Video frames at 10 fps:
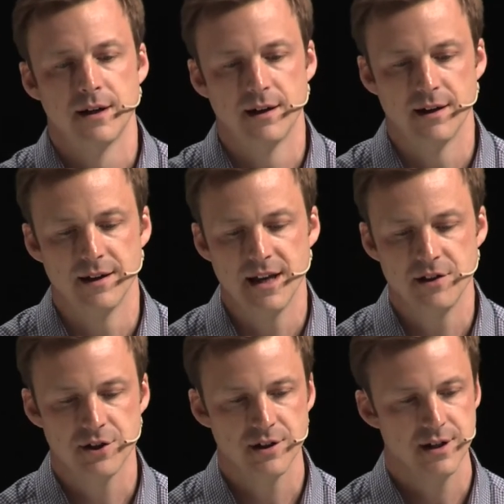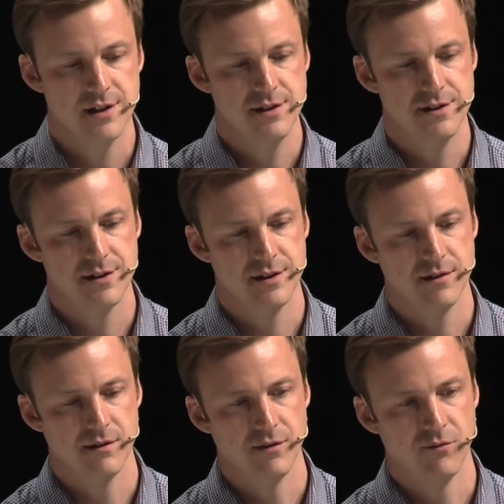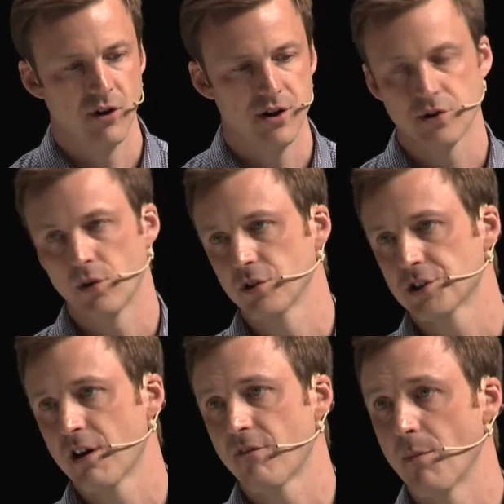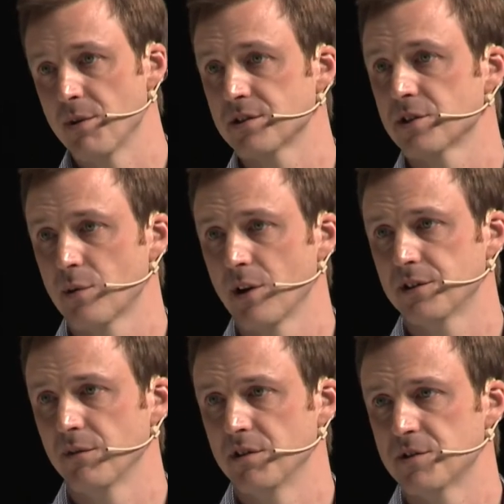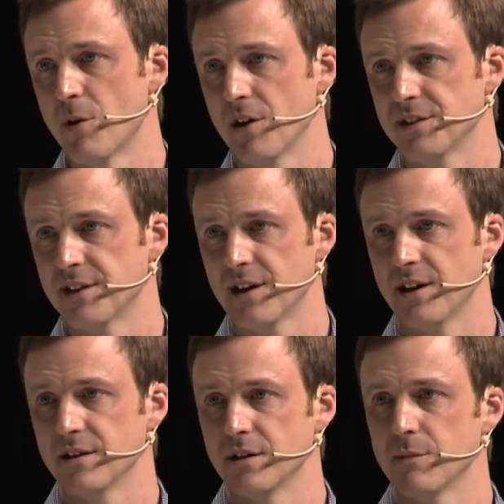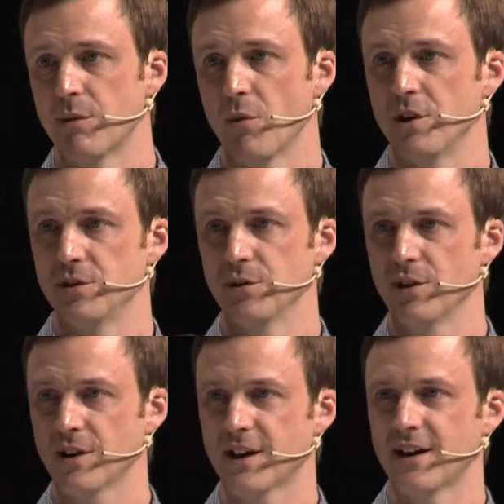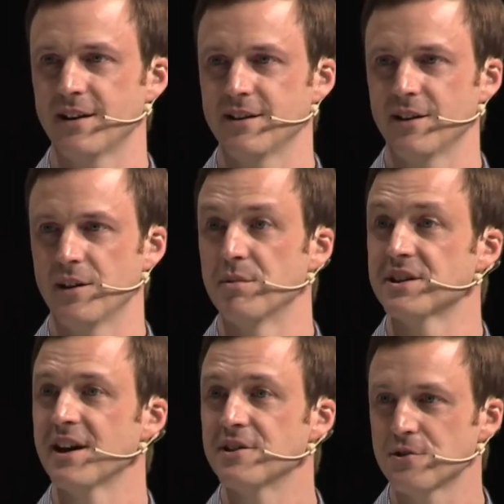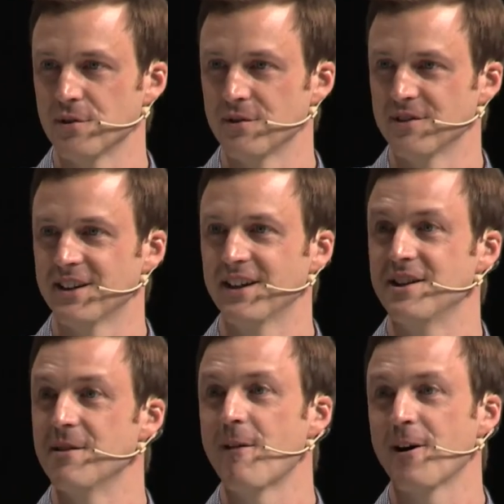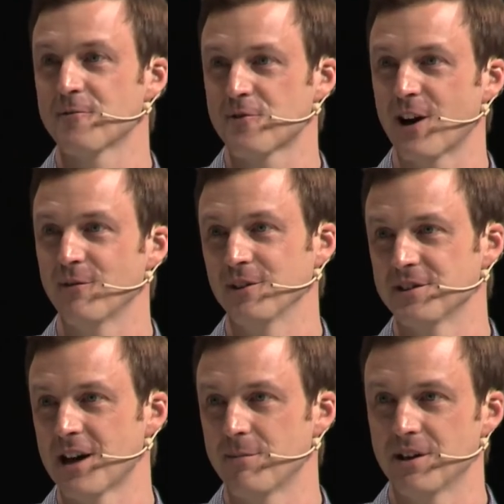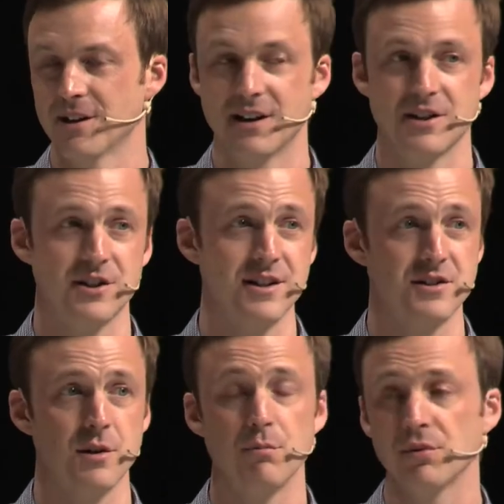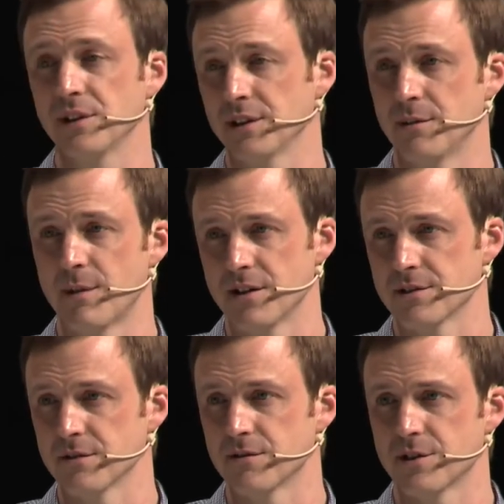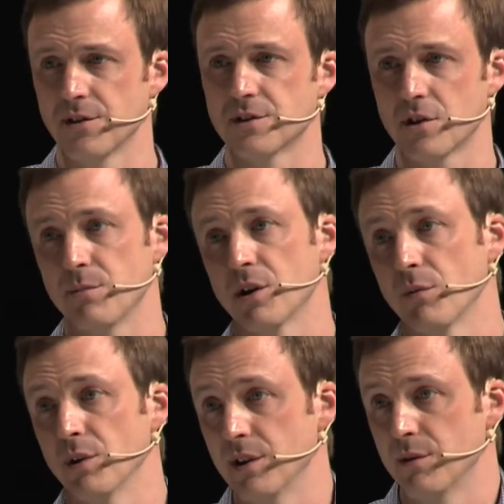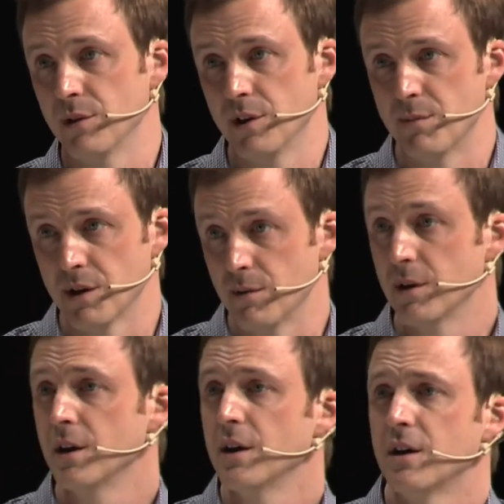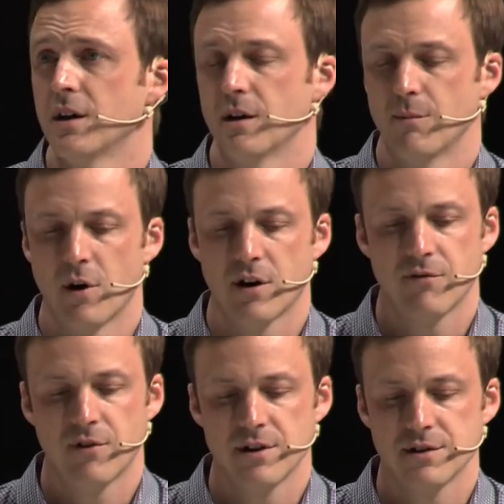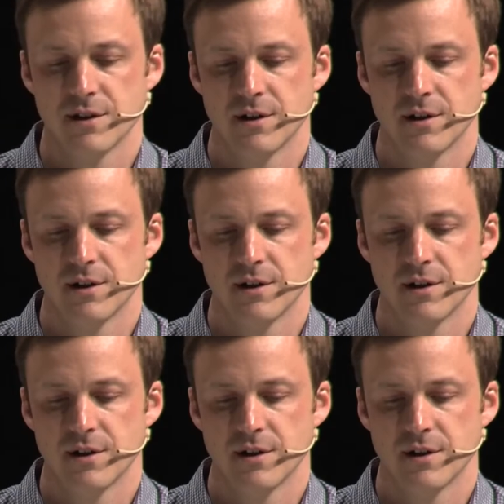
Uh, Asia is, for a total share of our business, relatively small today, but when you look at the potential and the amount of travel that's happening in Asia, it's completely massive. So this could be a really, really big uh, market for us.